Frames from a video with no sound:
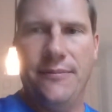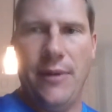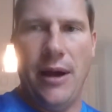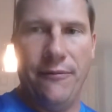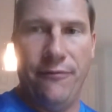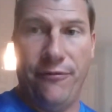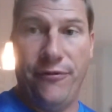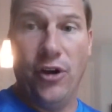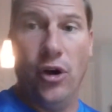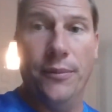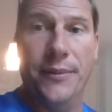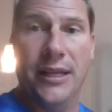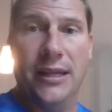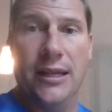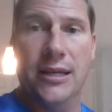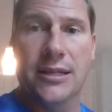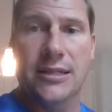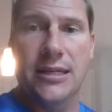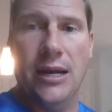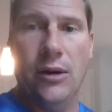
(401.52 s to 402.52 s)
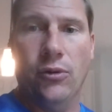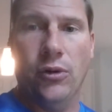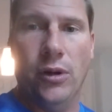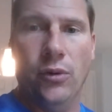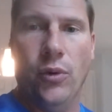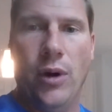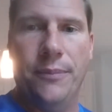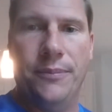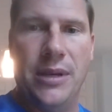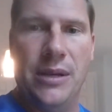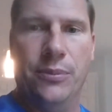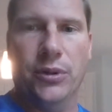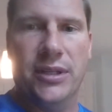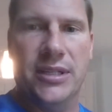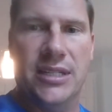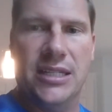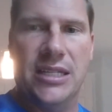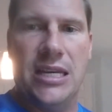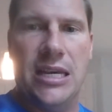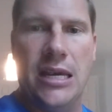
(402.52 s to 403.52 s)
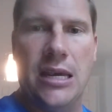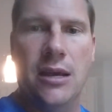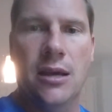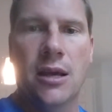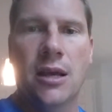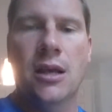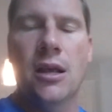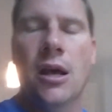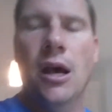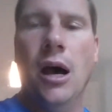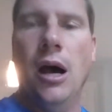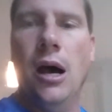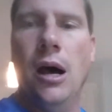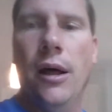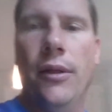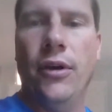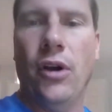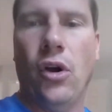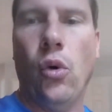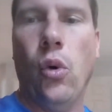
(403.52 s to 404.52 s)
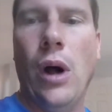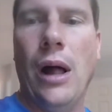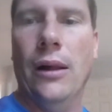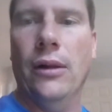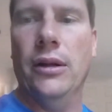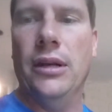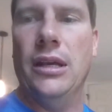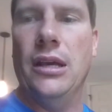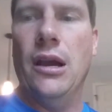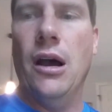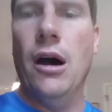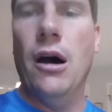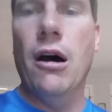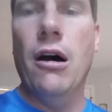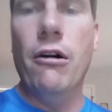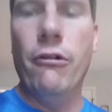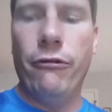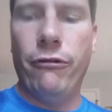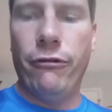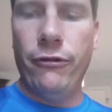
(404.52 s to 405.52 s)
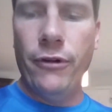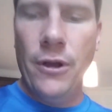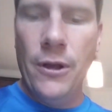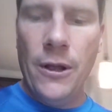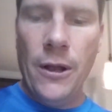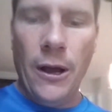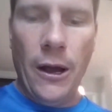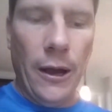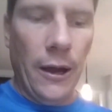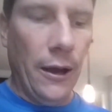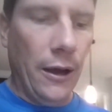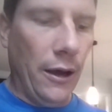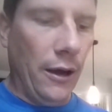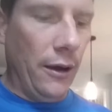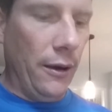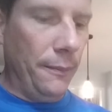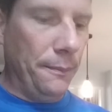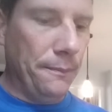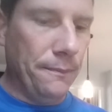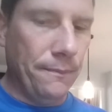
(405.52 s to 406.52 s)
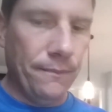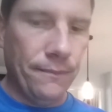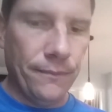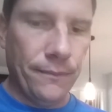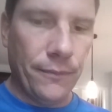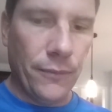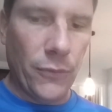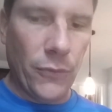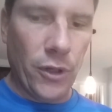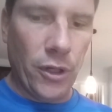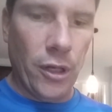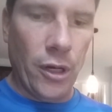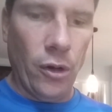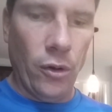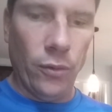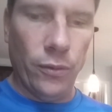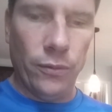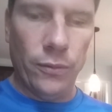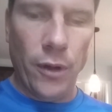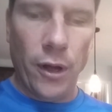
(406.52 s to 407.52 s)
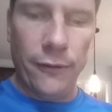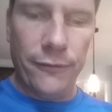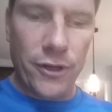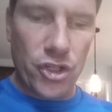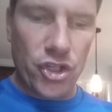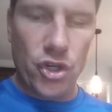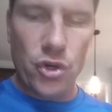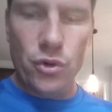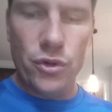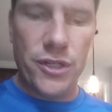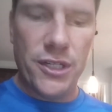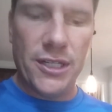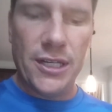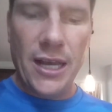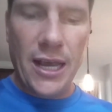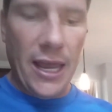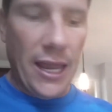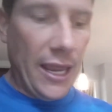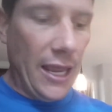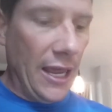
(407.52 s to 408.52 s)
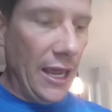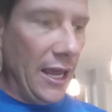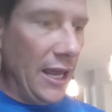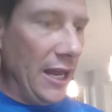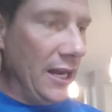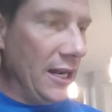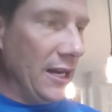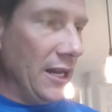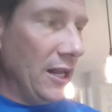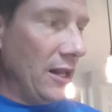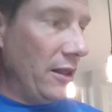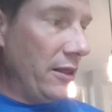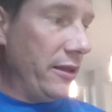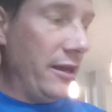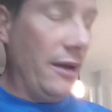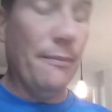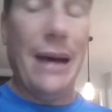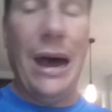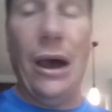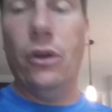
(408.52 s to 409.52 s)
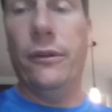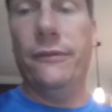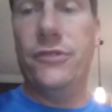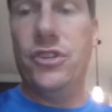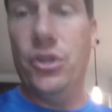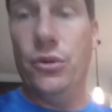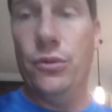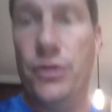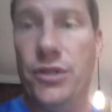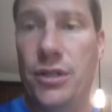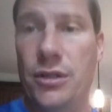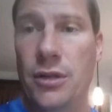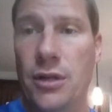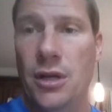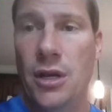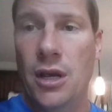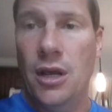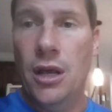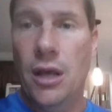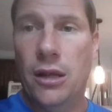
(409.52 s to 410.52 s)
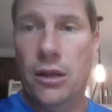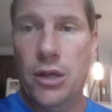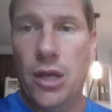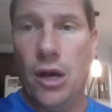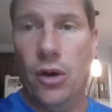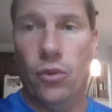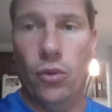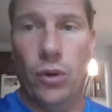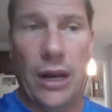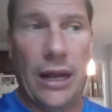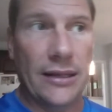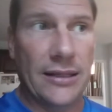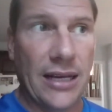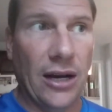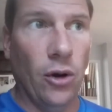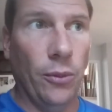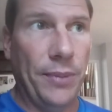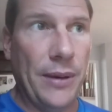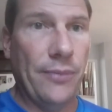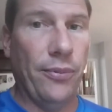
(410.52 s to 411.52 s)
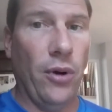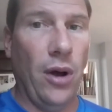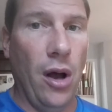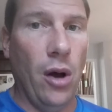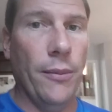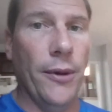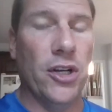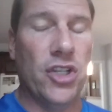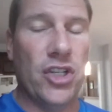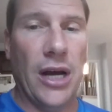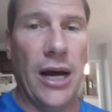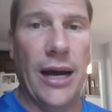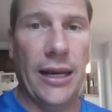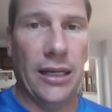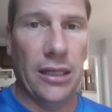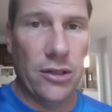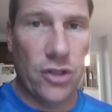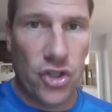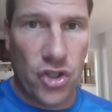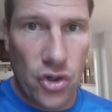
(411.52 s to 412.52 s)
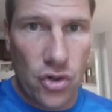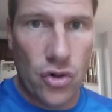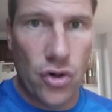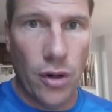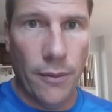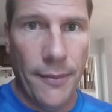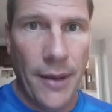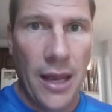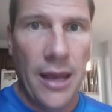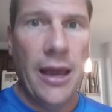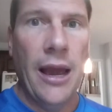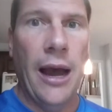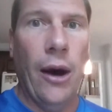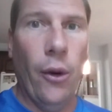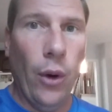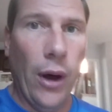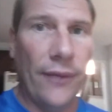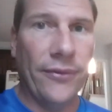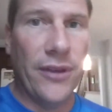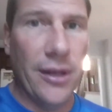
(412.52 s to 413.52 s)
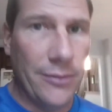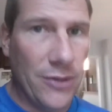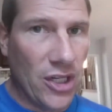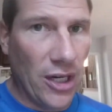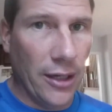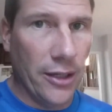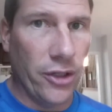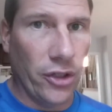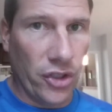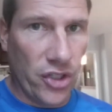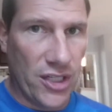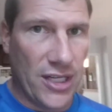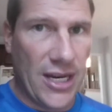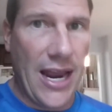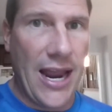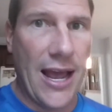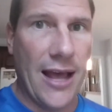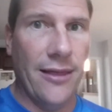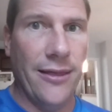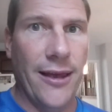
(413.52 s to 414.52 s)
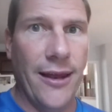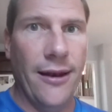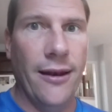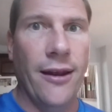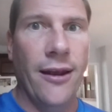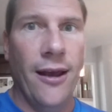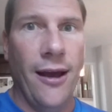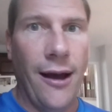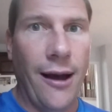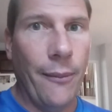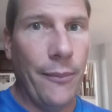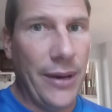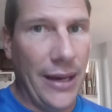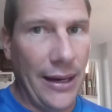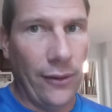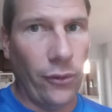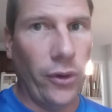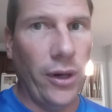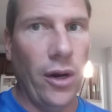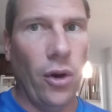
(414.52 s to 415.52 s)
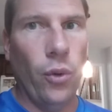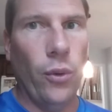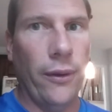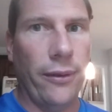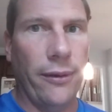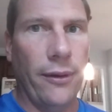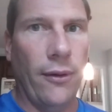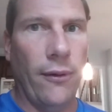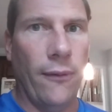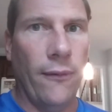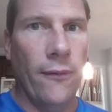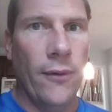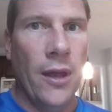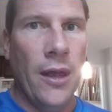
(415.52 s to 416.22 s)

I'm filming this, and I really want people to see the quality of, you know, of the juice and the amount of juice. You know, when I tell people how much I consume, I want them to understand that I'm being real with you.